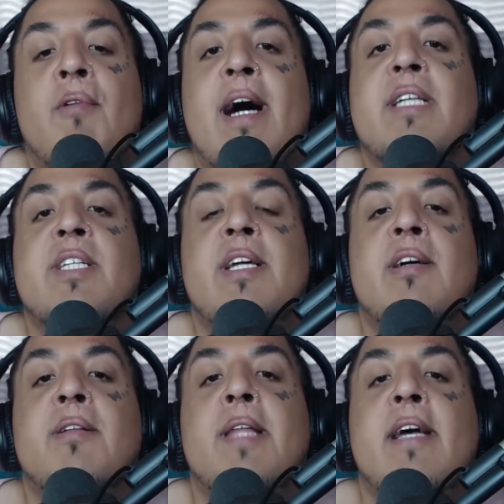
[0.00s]
Why isn't
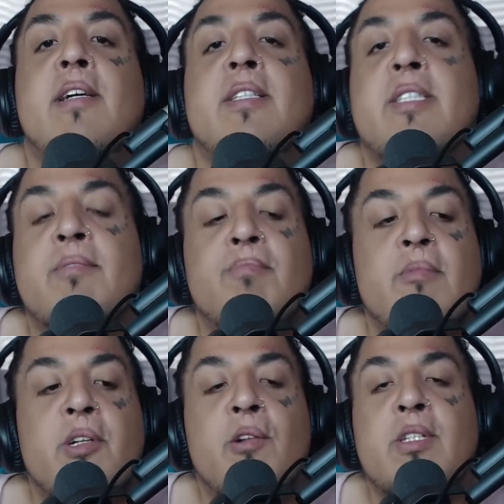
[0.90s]
it like, cause
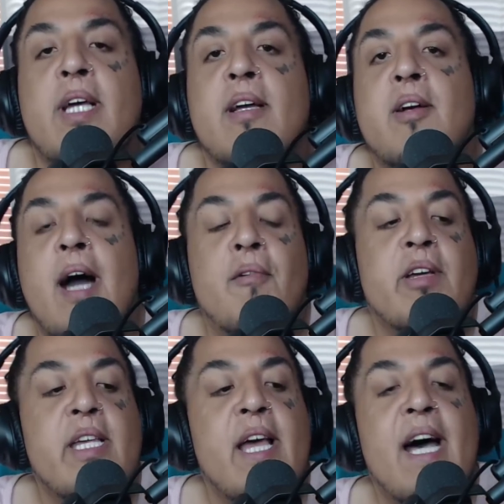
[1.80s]
you know, it's like
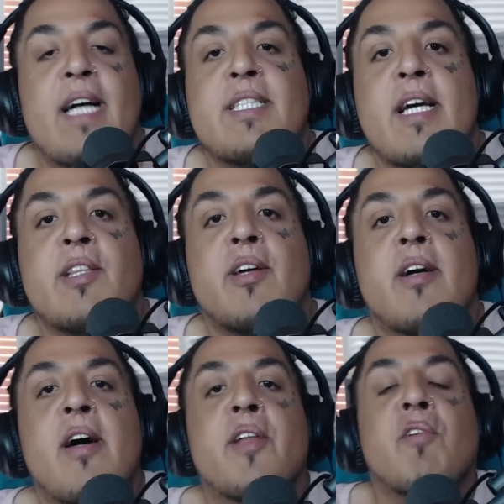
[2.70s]
Kawaki has like
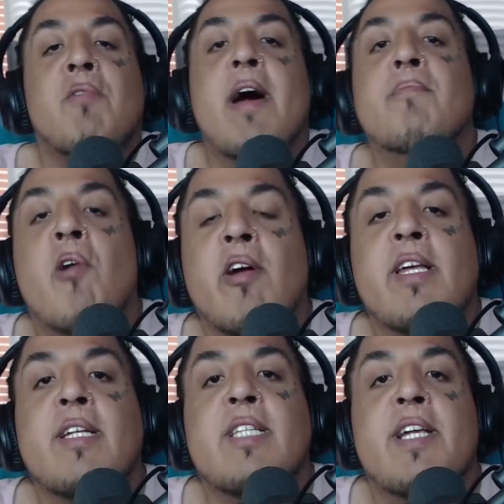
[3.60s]
the the red
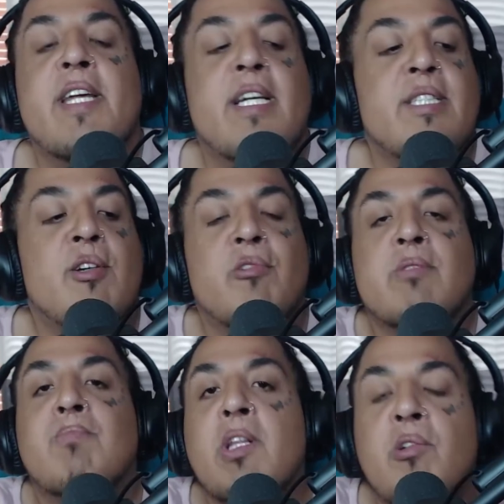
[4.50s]
markings and his
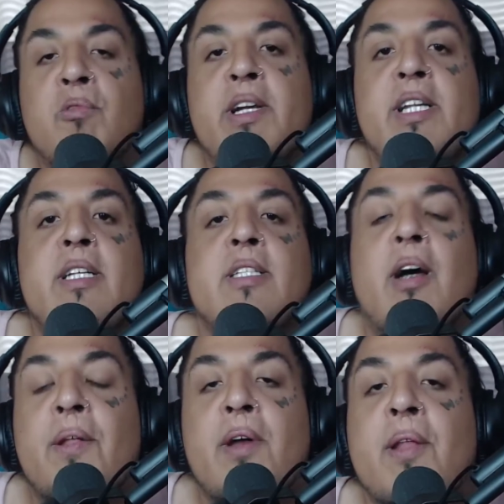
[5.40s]
goes blue when
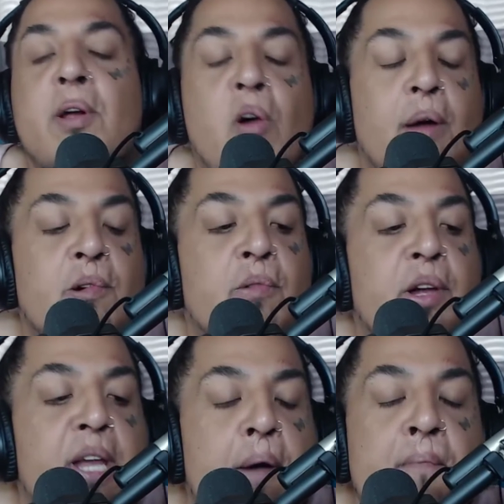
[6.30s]
he's on the, on the Karma and
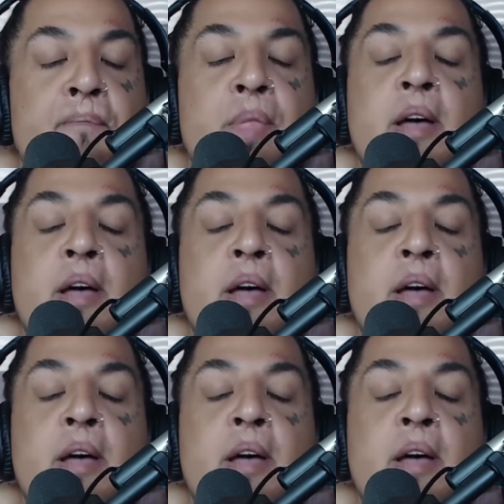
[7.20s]
whatnot.